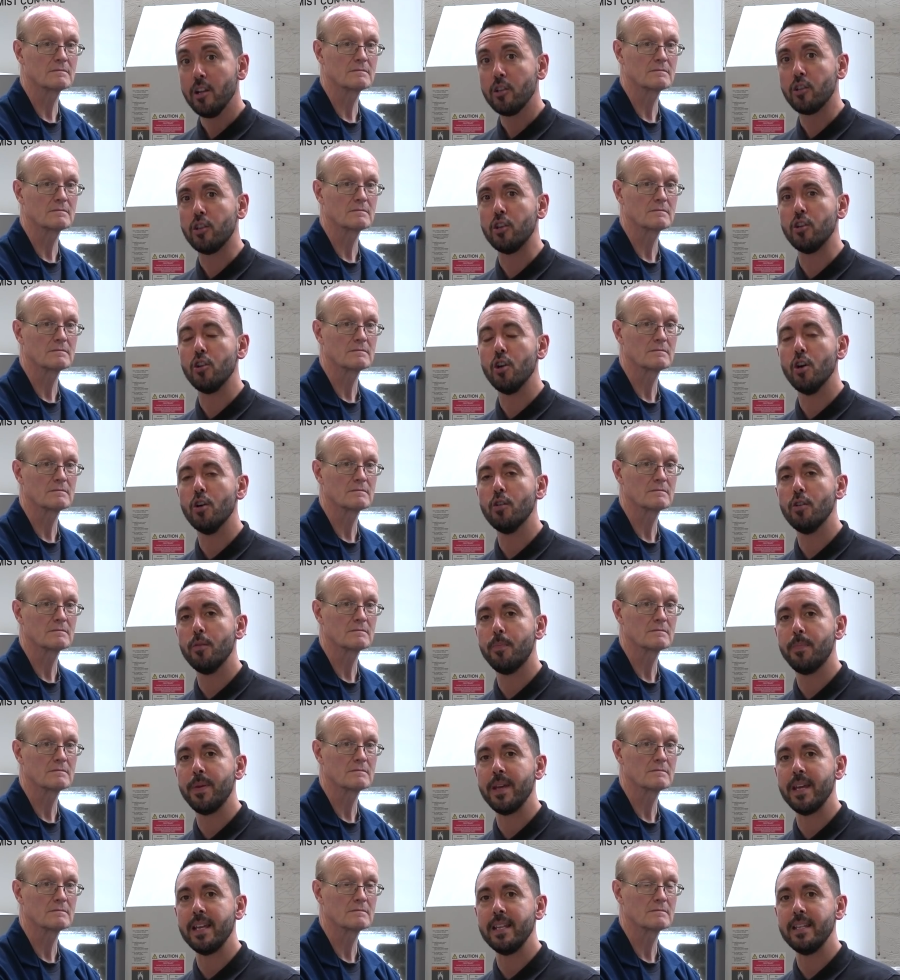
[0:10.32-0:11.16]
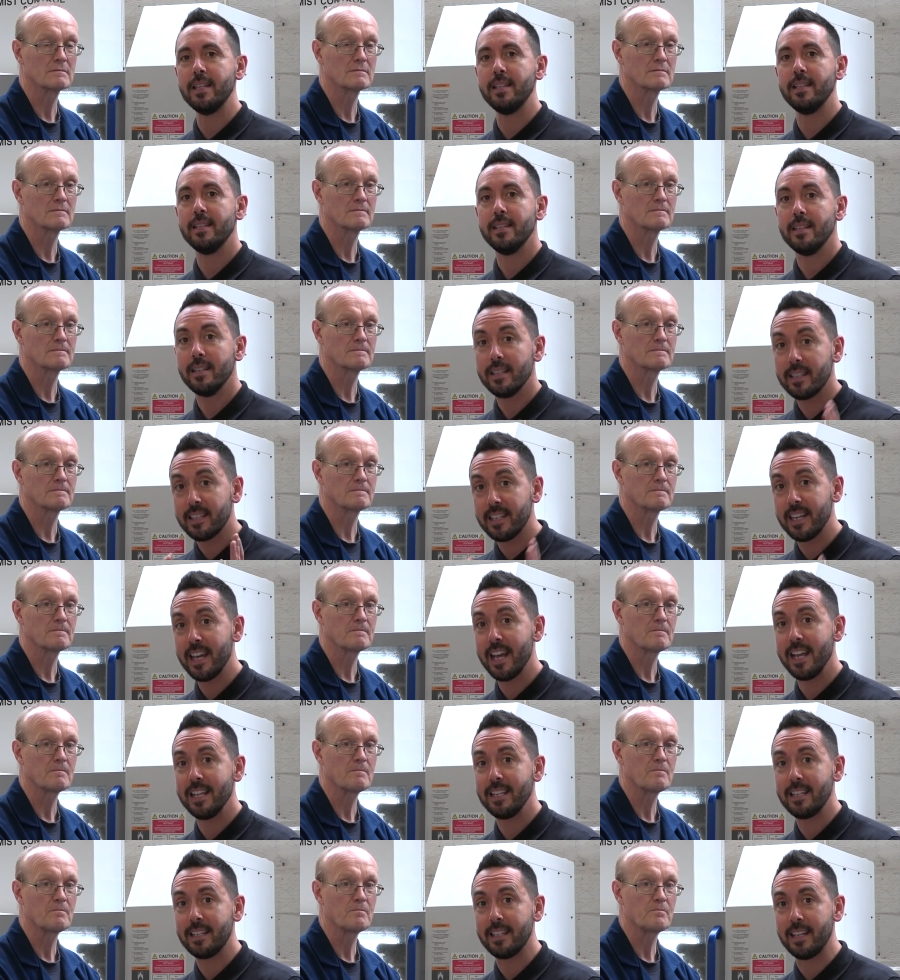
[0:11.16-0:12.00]
Speaker 1: to European C
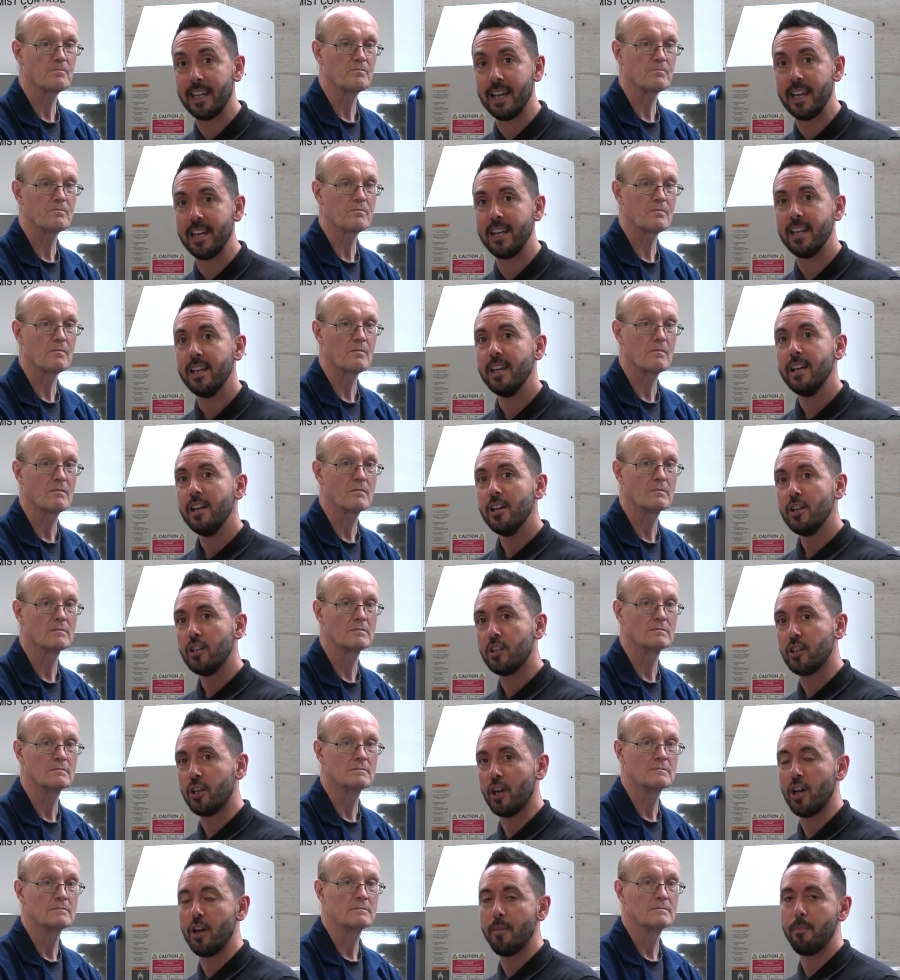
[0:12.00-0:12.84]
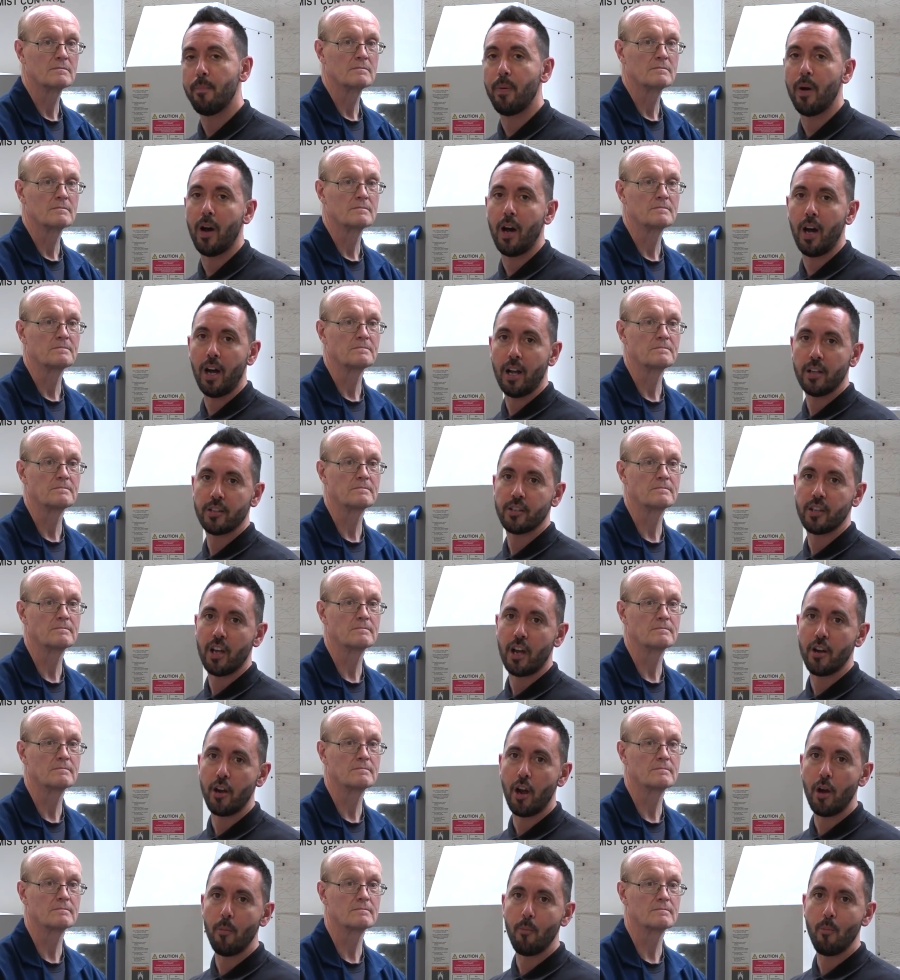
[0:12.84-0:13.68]
N C Turn Parts,
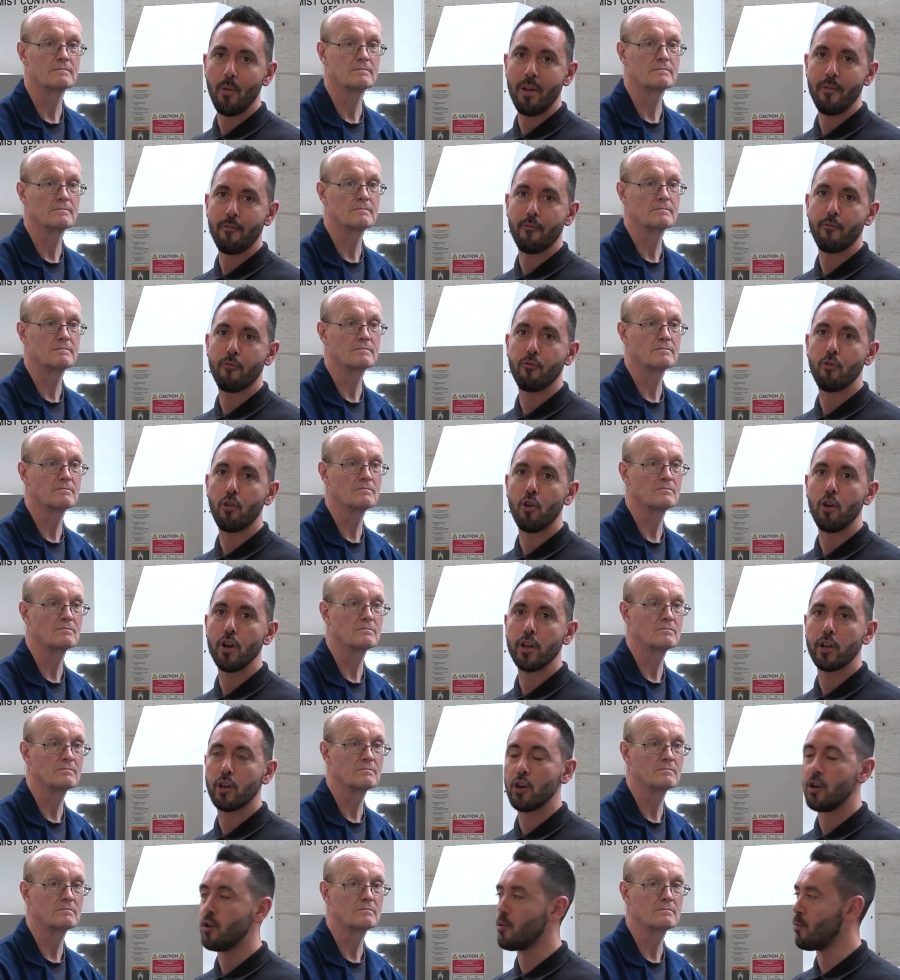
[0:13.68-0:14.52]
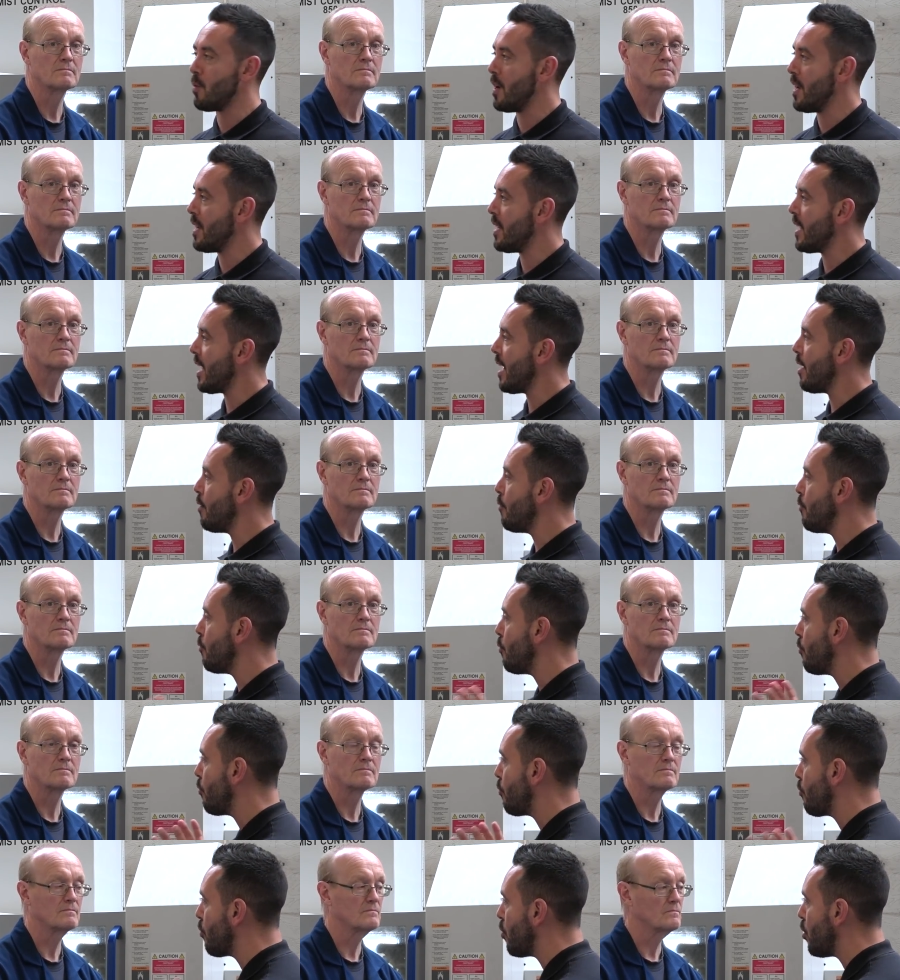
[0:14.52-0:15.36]
and I'm with Roy Goodwin. Now,
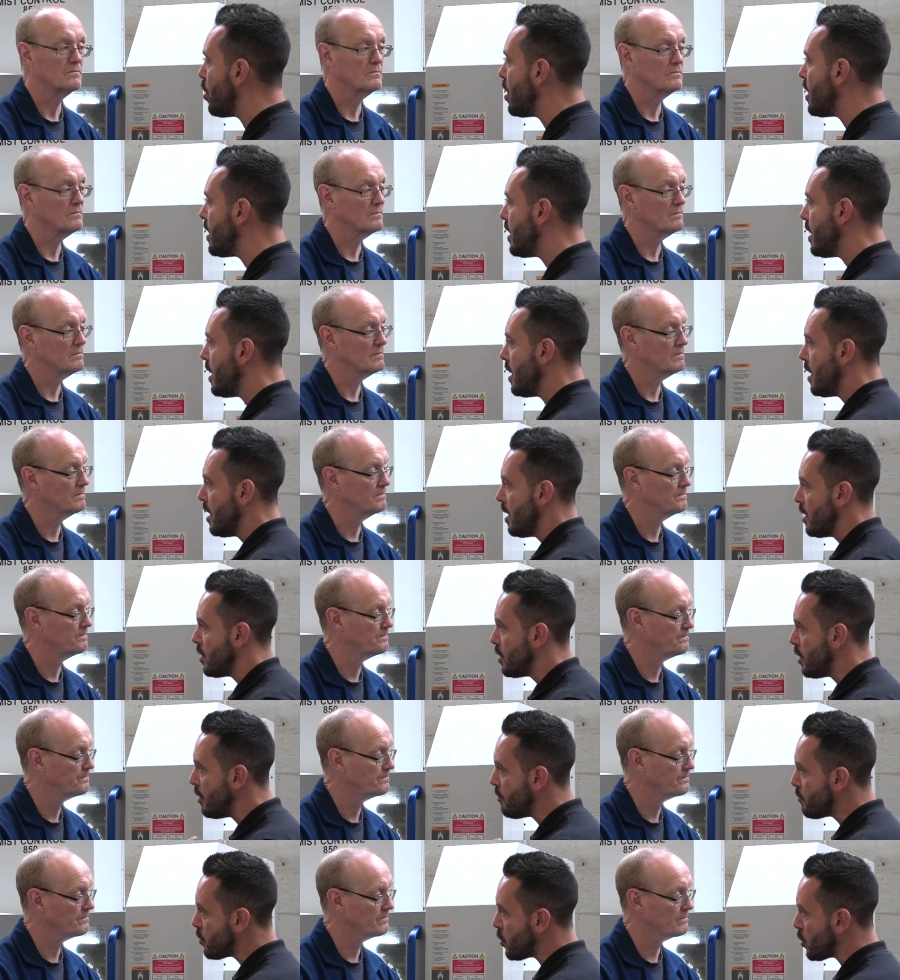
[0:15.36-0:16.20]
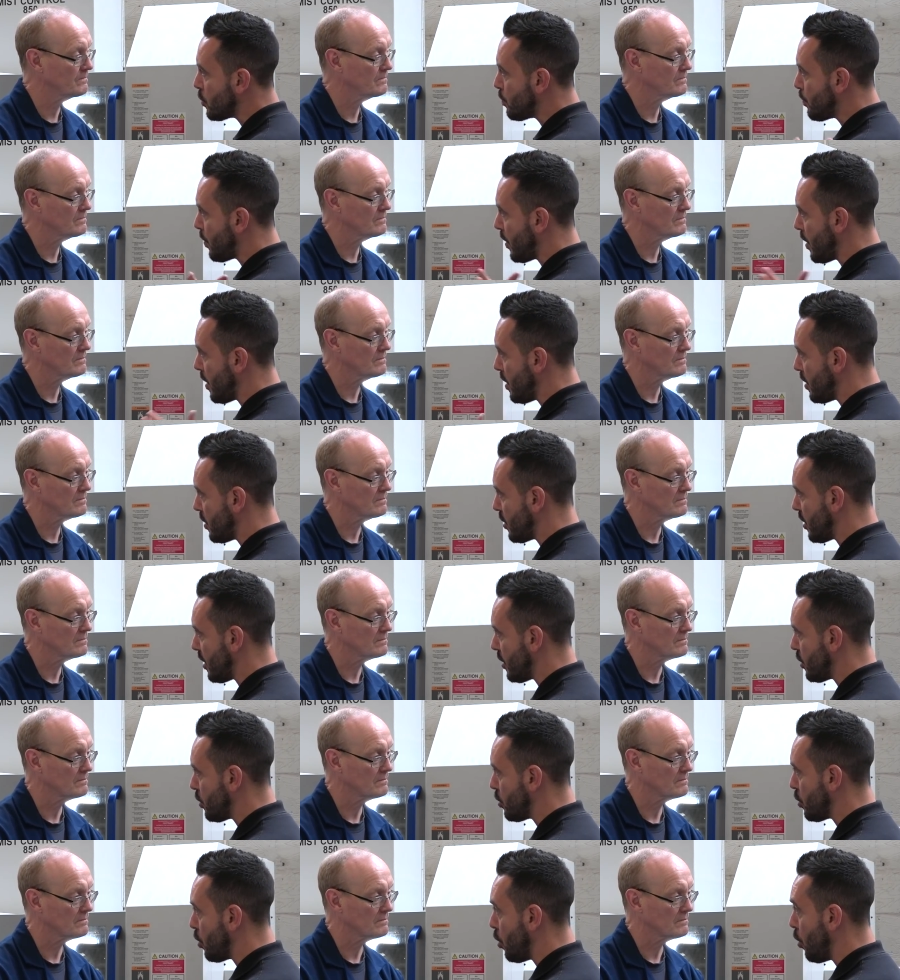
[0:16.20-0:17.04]
Roy, you've just
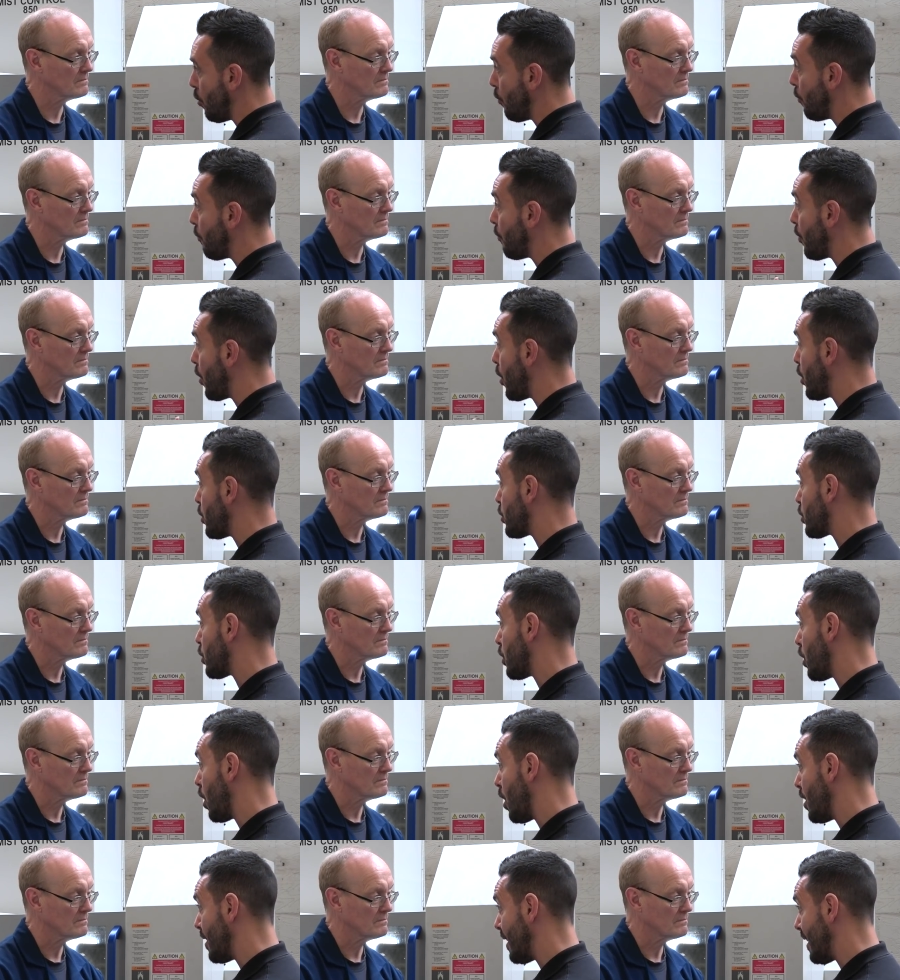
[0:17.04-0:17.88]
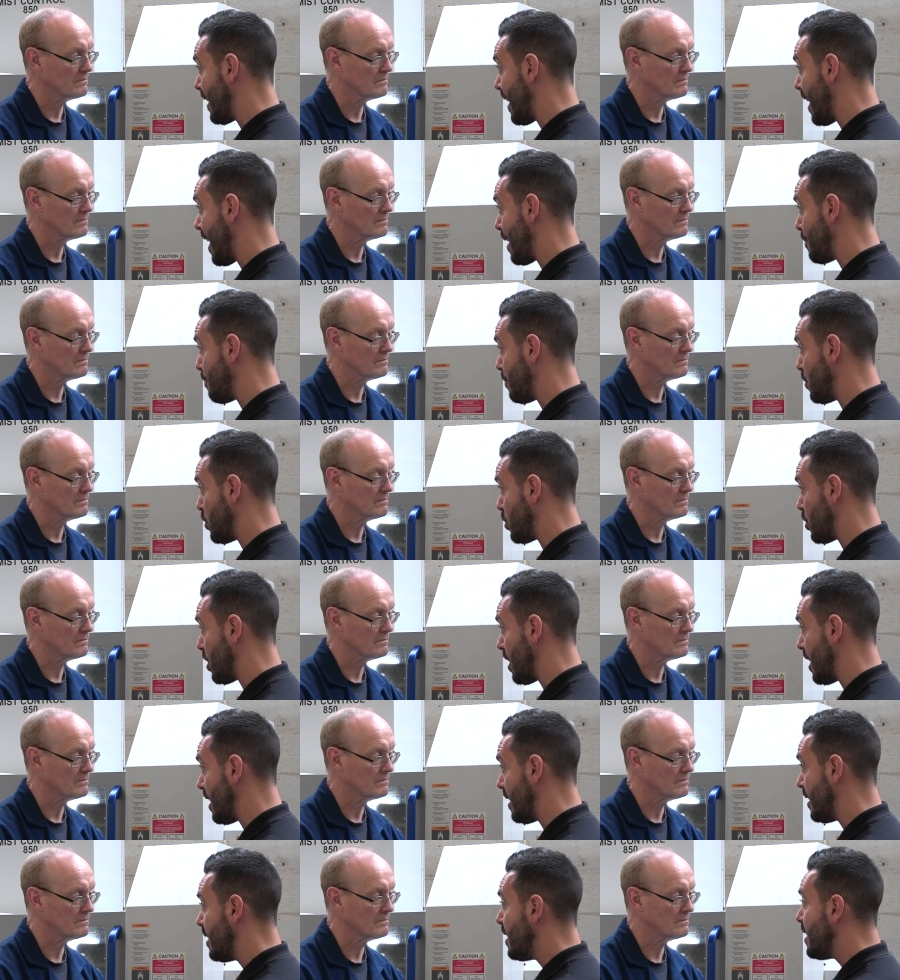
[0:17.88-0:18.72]
purchased your first sliding head
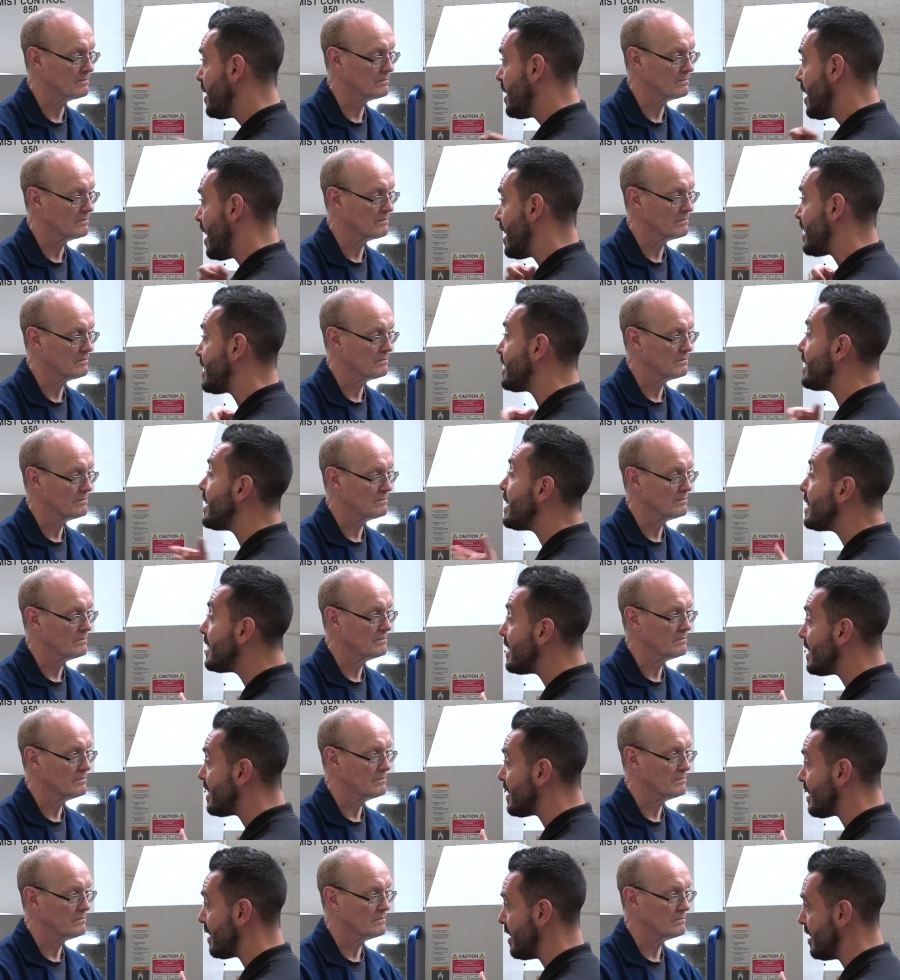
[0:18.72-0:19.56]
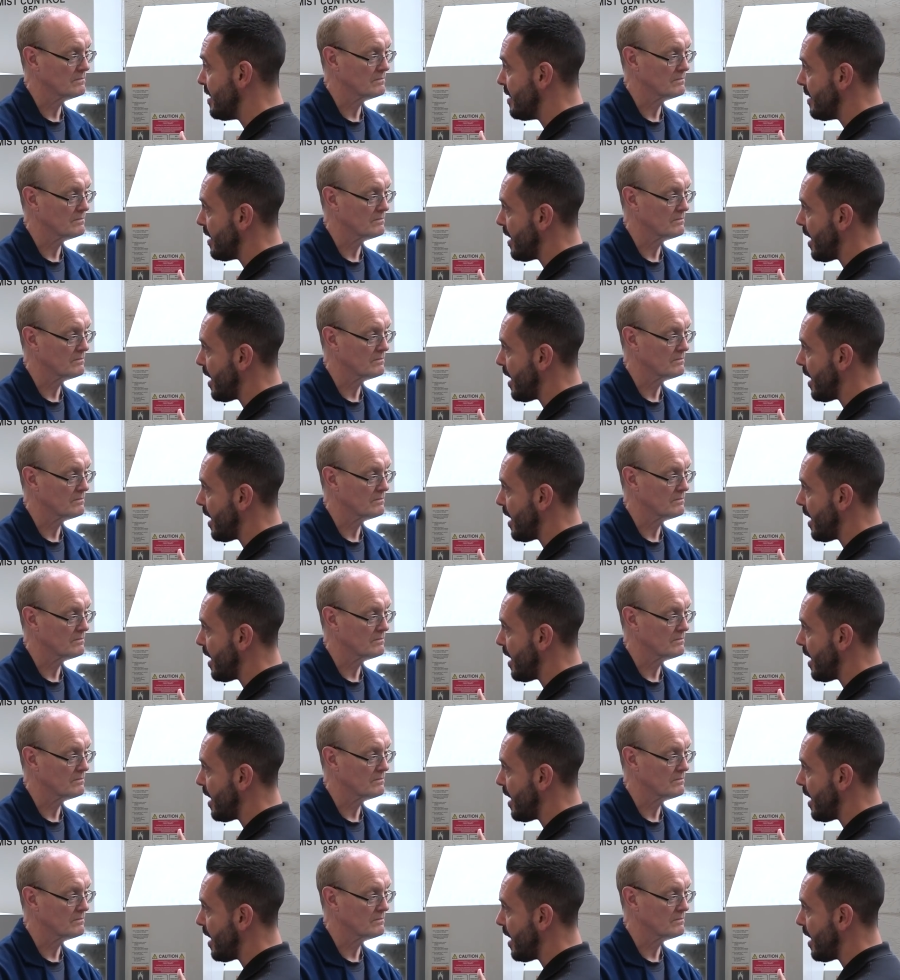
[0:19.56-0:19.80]
machine, a Citizen